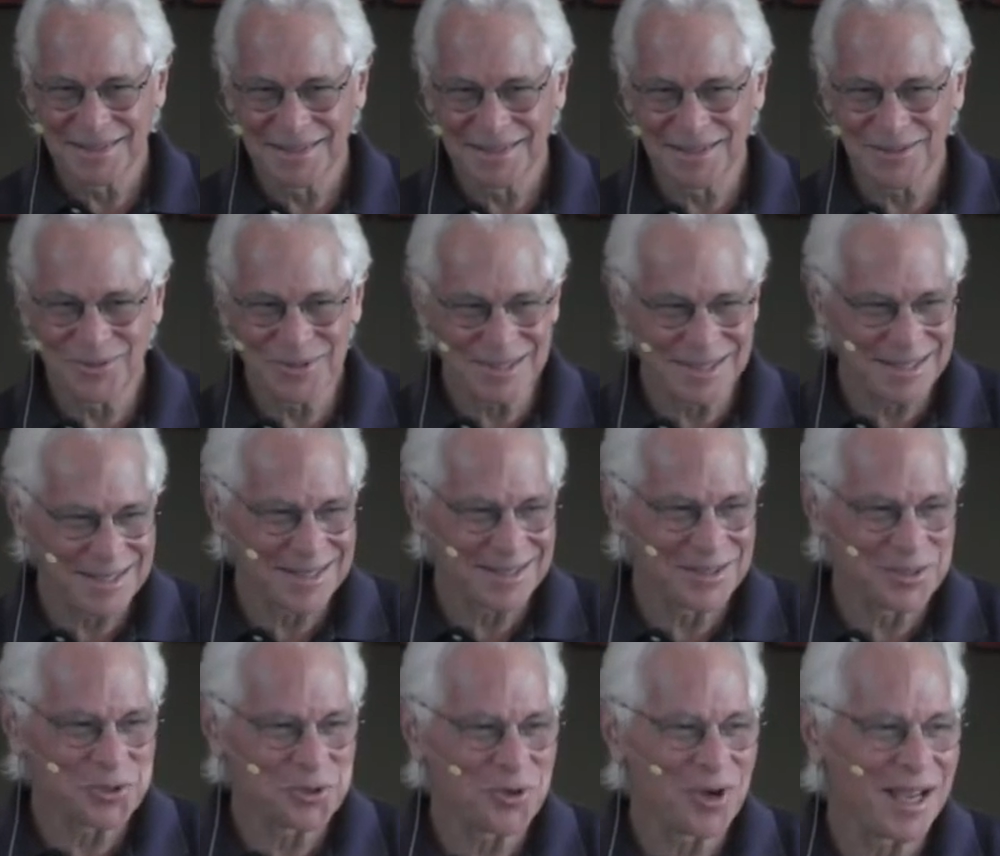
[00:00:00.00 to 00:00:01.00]
There was less
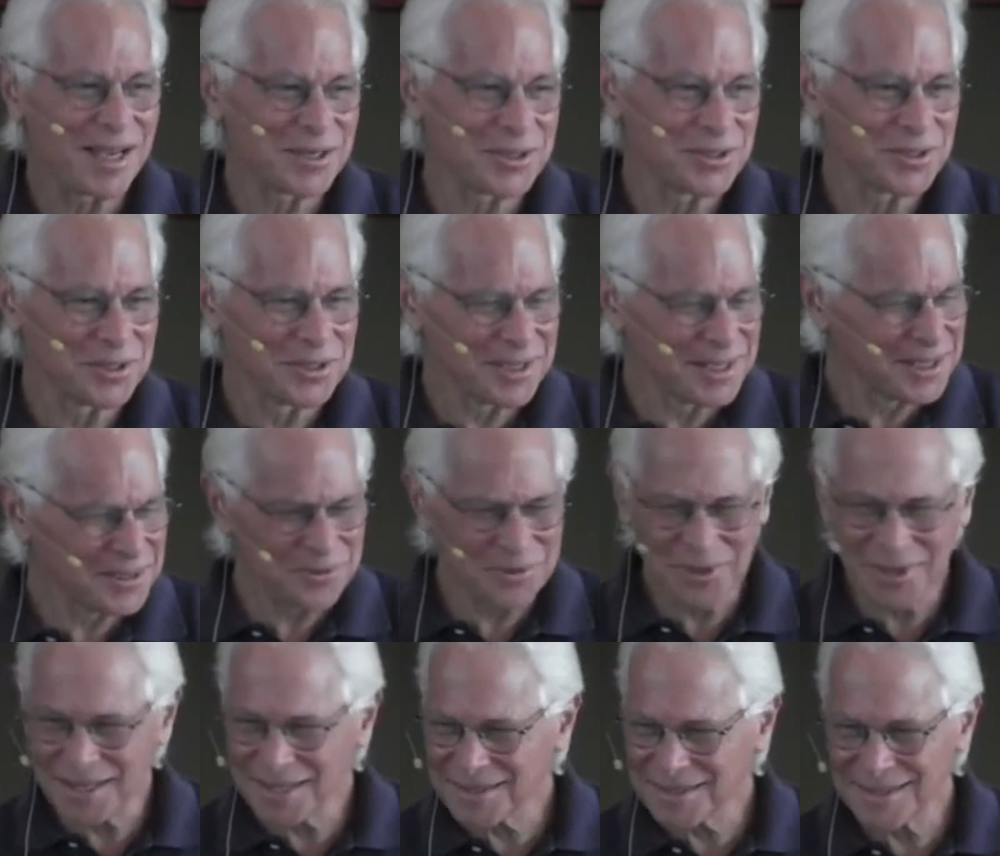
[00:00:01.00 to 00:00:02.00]
distraction. Now
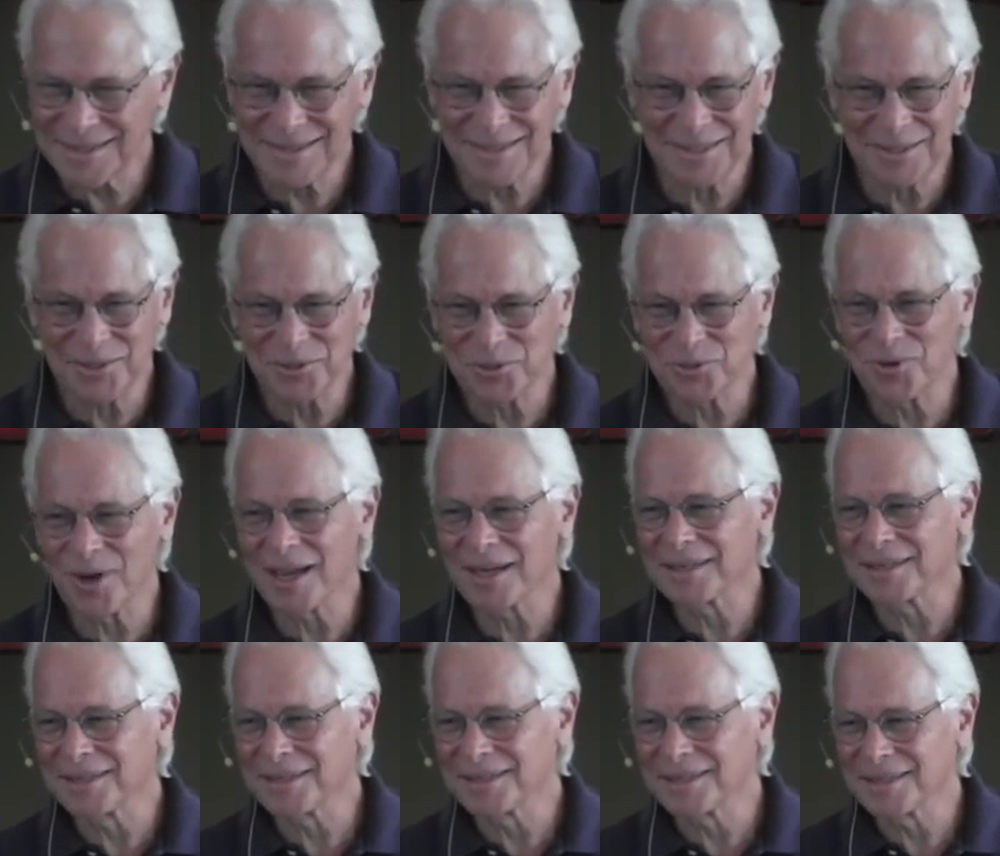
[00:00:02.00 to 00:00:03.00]
we're endlessly
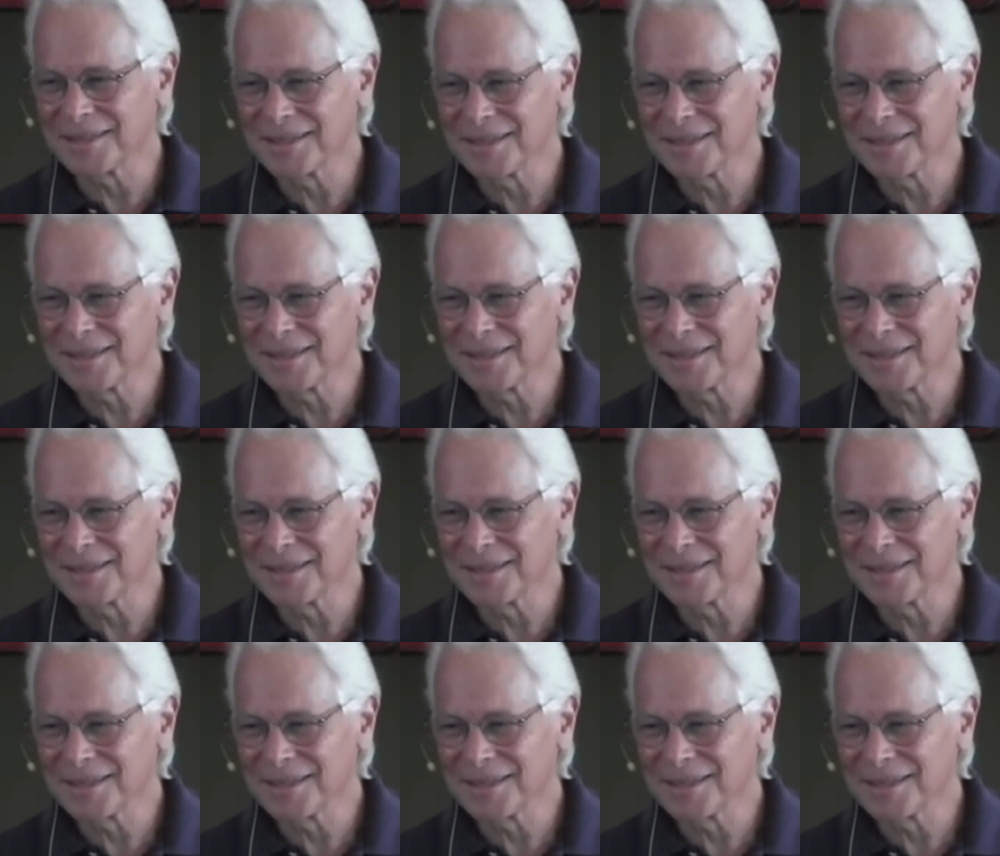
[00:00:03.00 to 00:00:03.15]
distracted.